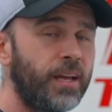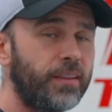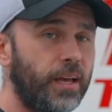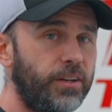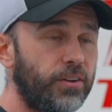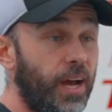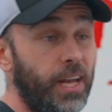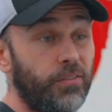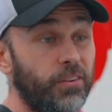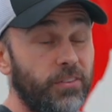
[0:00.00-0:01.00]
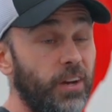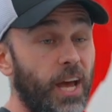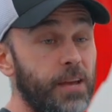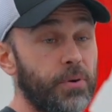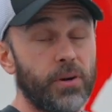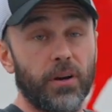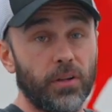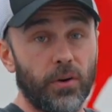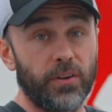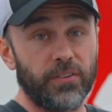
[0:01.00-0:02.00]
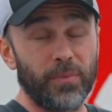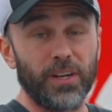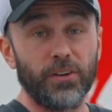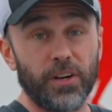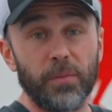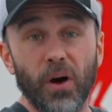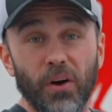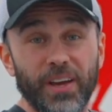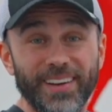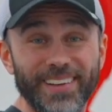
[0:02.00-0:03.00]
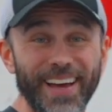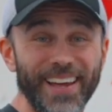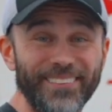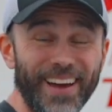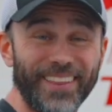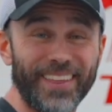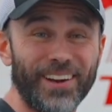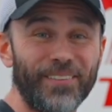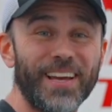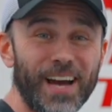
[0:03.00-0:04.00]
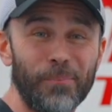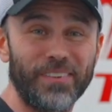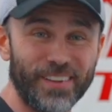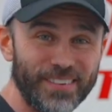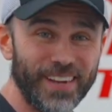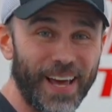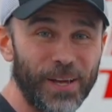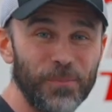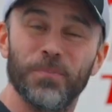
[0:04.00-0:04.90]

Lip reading: then you're kind of just in hypercalorism and you're on a bulking diet rather than a recomposition diet.